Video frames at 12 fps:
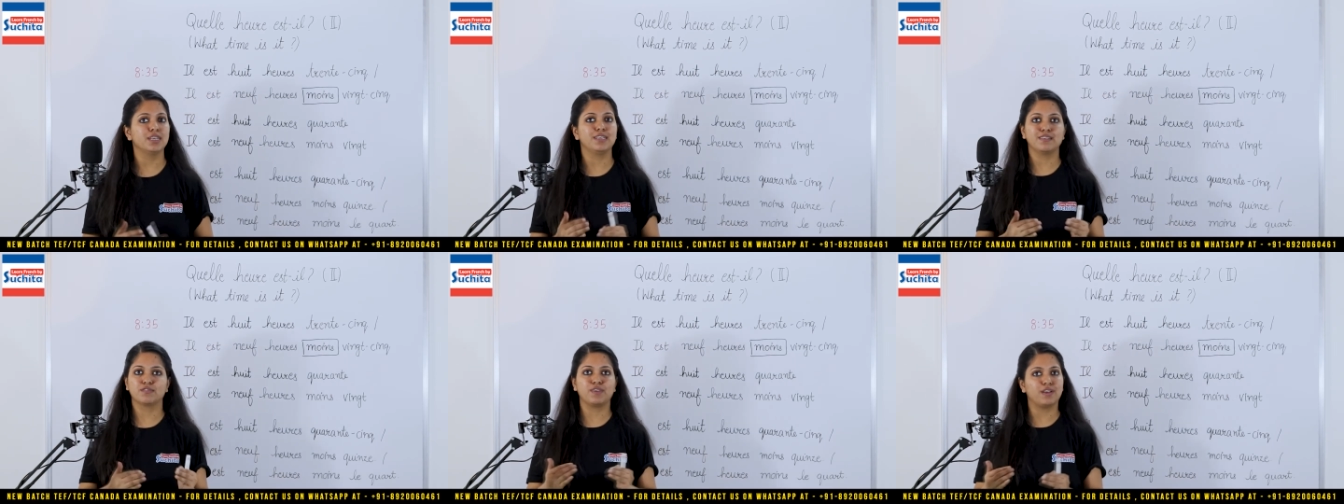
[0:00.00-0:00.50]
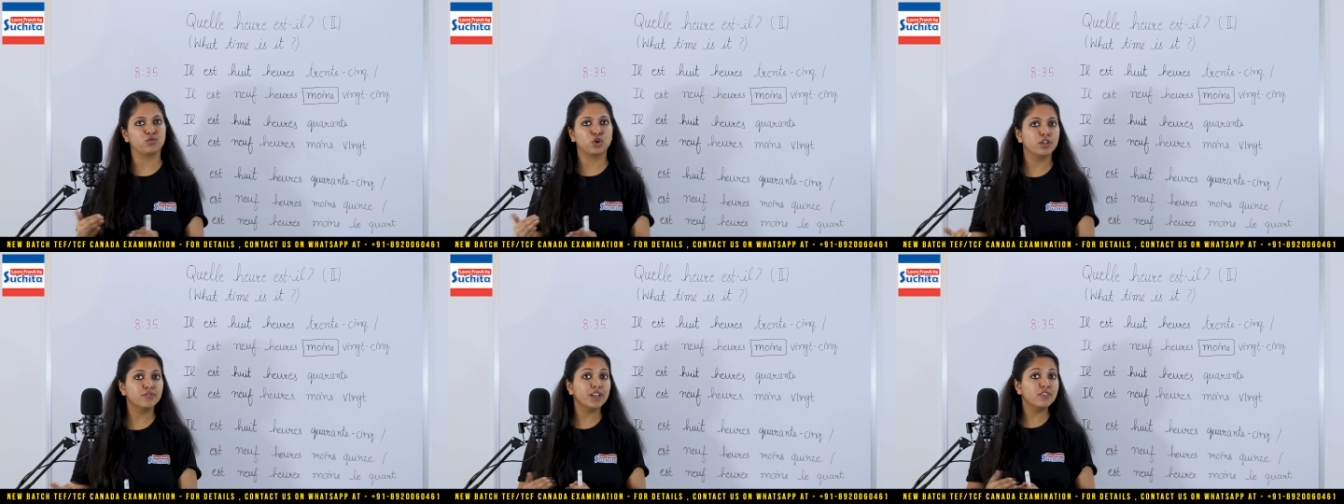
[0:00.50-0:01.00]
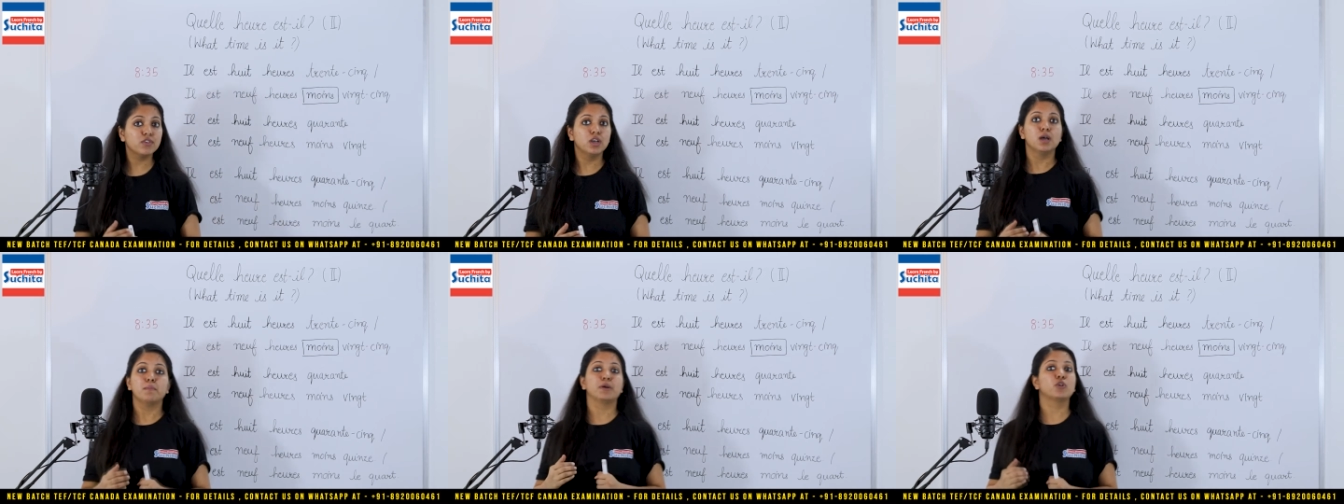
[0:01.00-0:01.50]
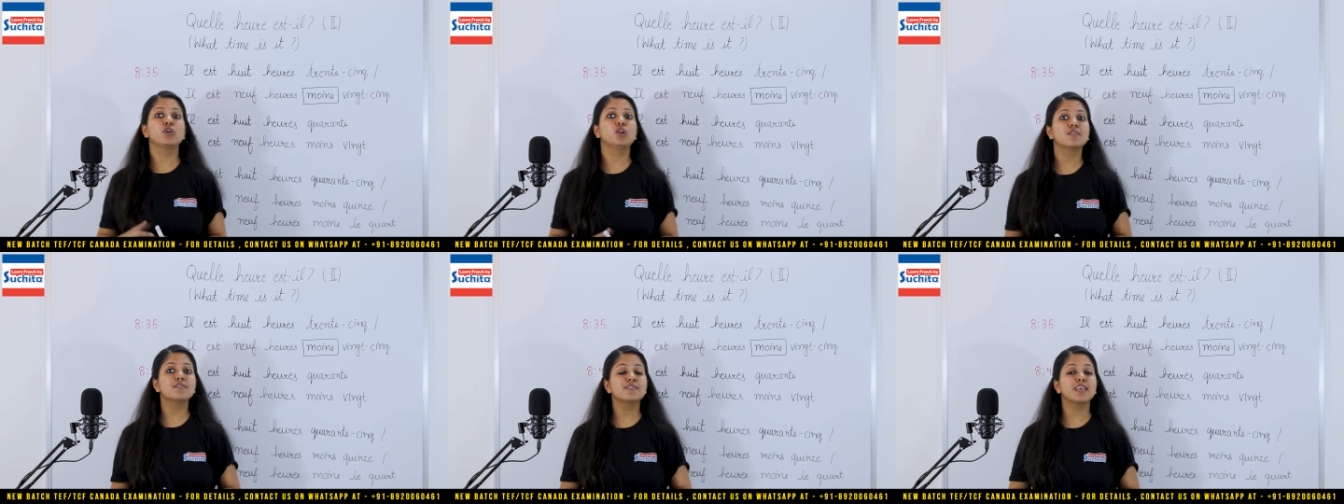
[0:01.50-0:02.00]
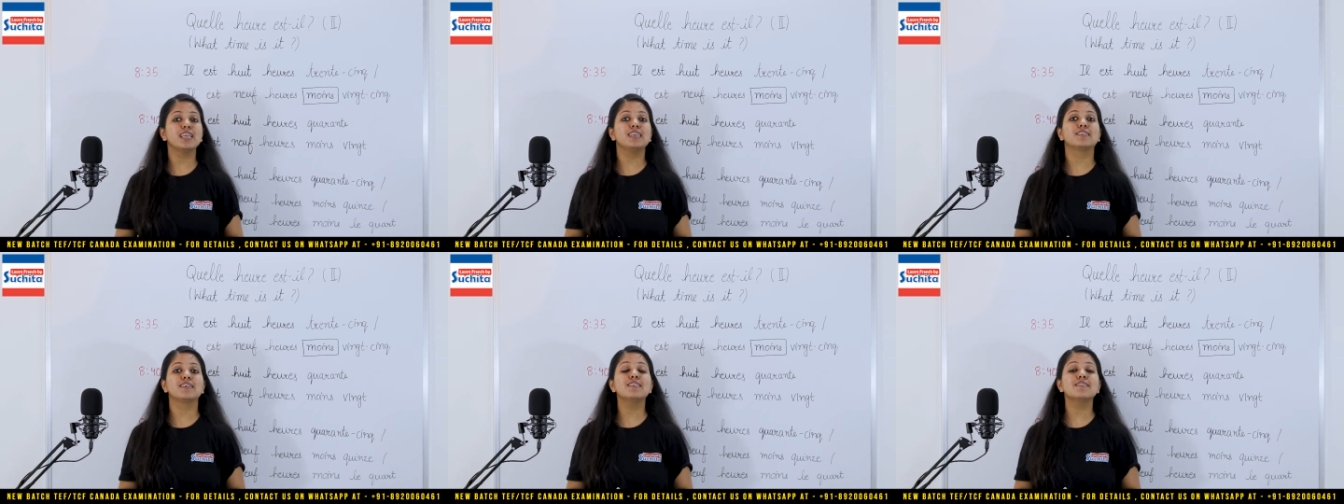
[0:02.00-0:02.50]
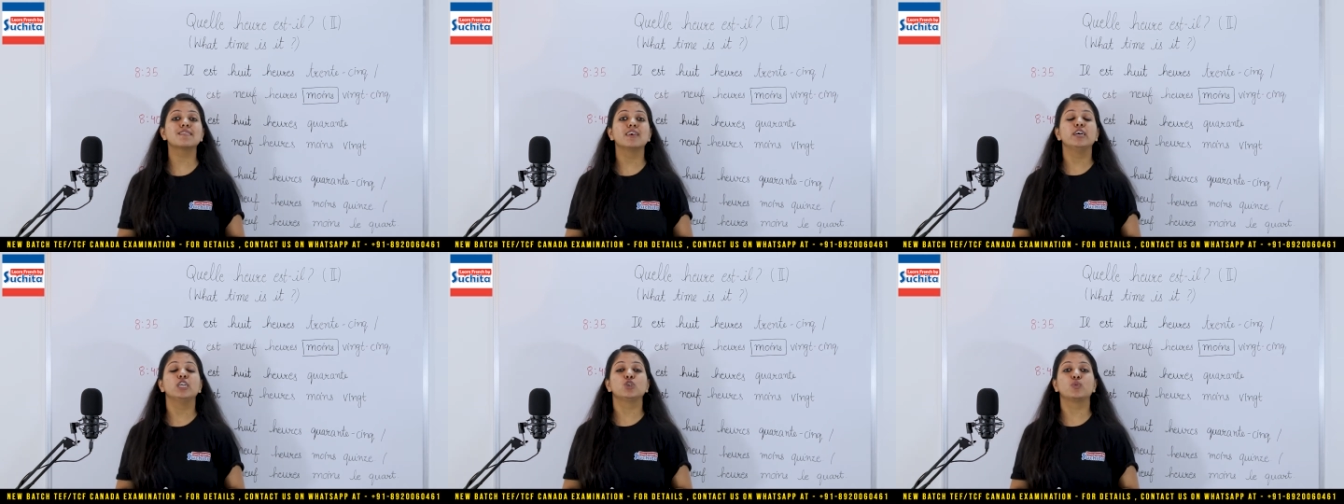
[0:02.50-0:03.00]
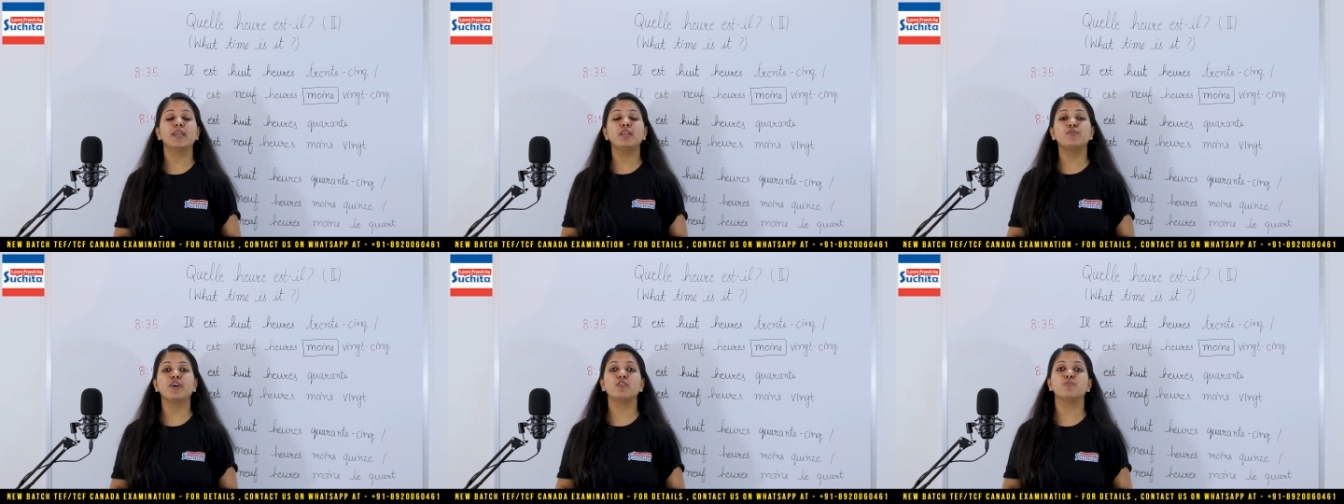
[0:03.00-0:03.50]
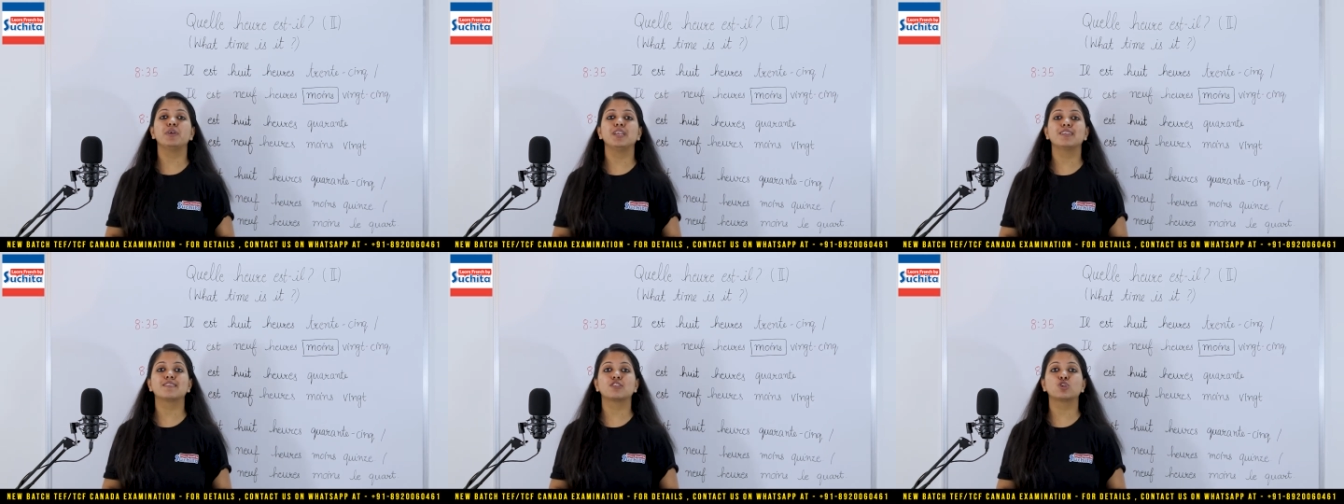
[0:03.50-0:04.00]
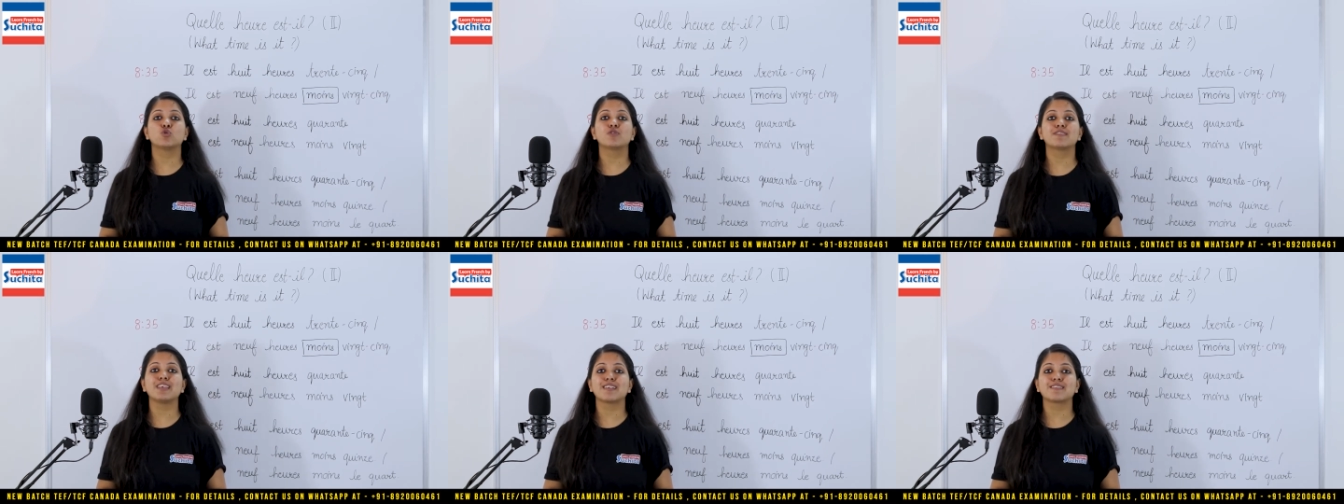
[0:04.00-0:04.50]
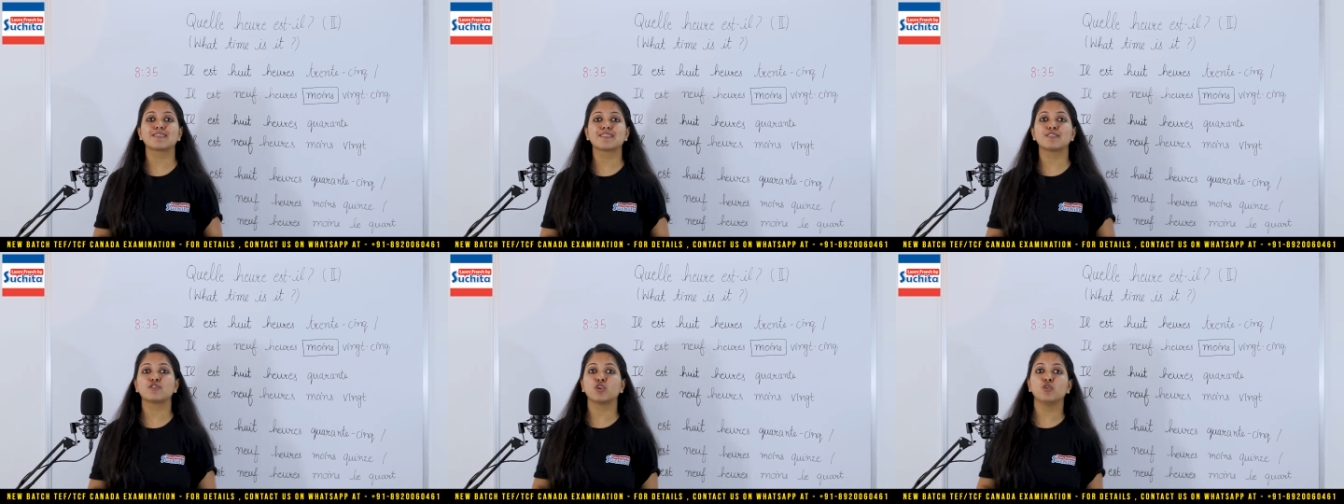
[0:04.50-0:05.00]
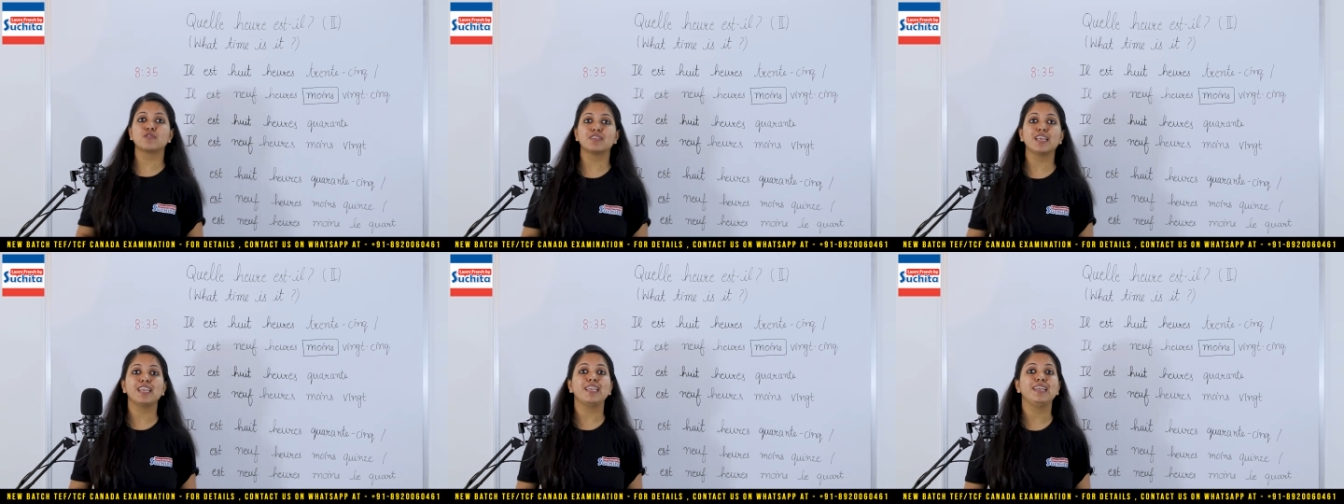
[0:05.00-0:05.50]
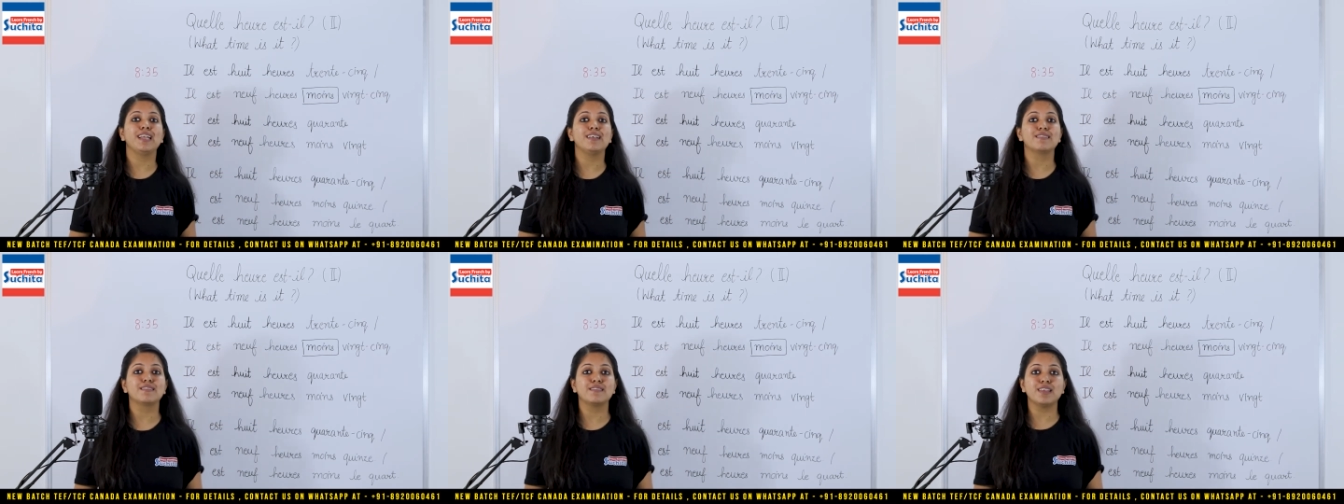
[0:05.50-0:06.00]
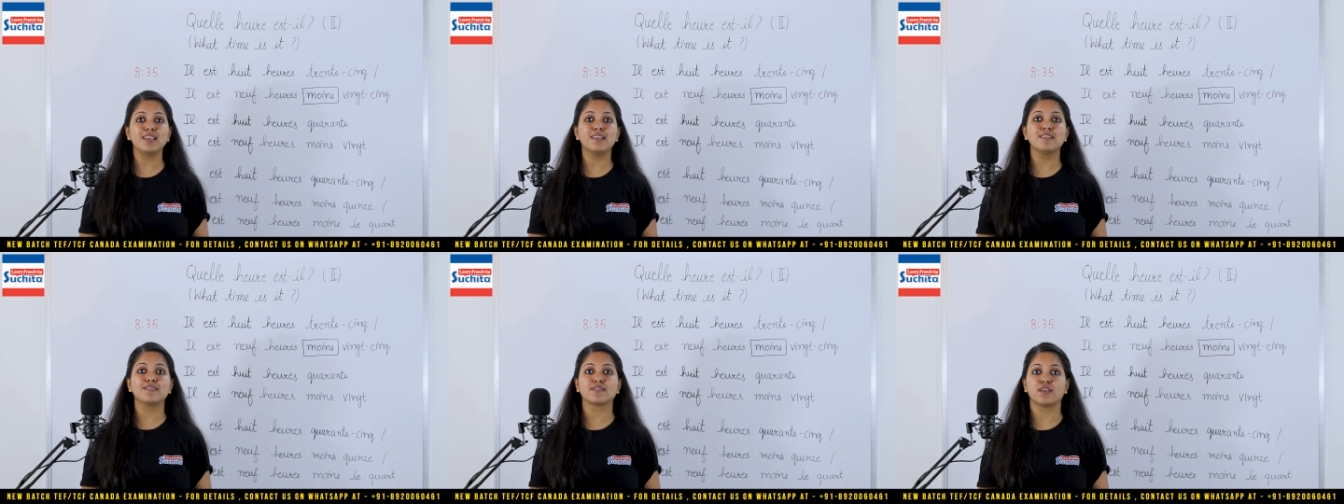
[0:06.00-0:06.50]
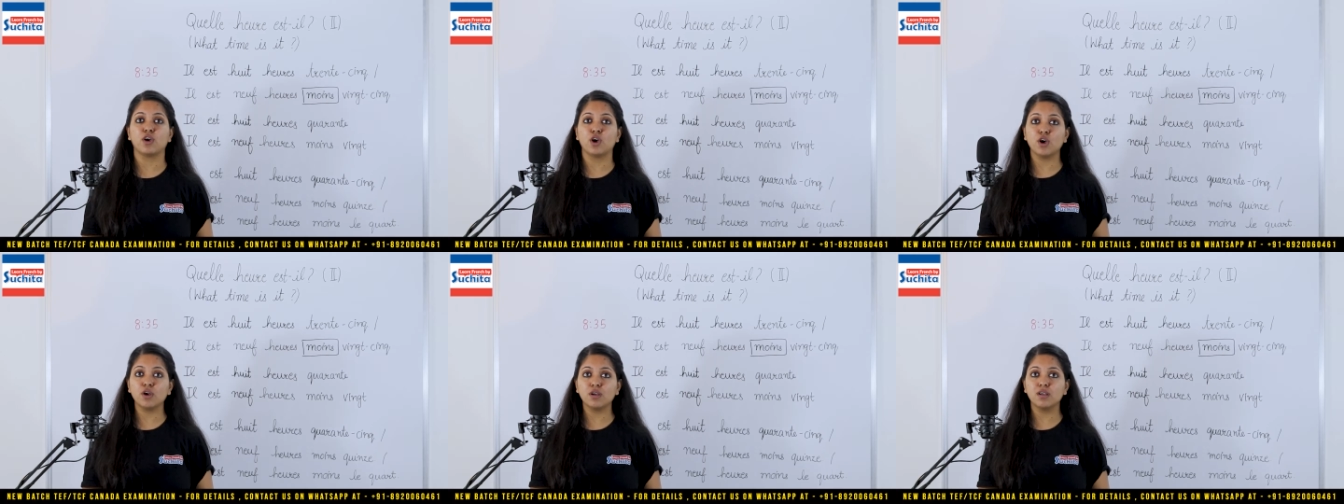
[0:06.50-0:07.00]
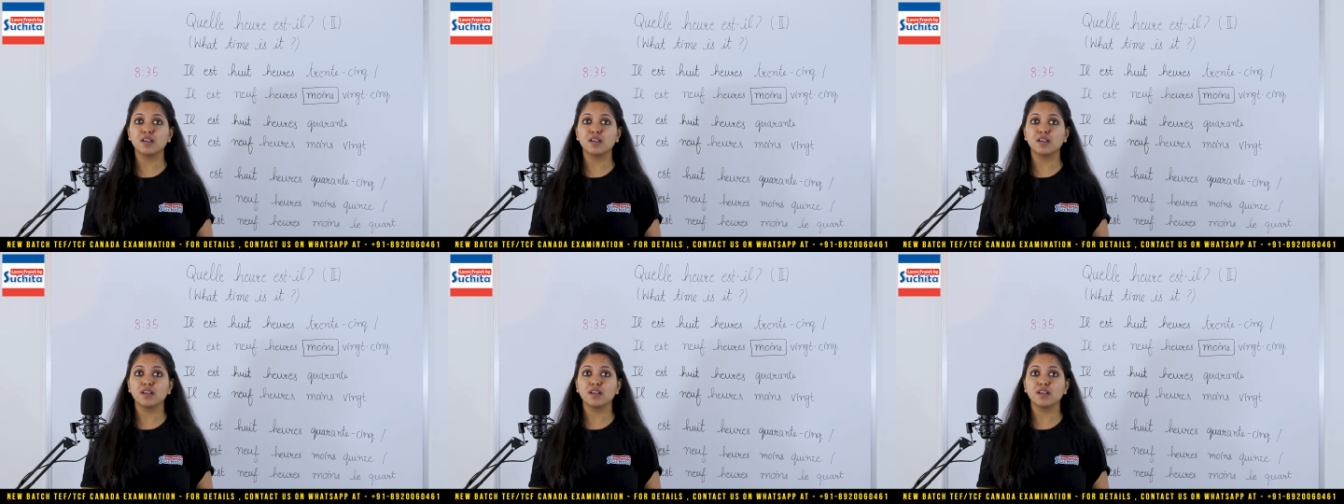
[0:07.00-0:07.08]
It is 5:35, but you can also say it is 25 minutes to 6. So you say il est 6h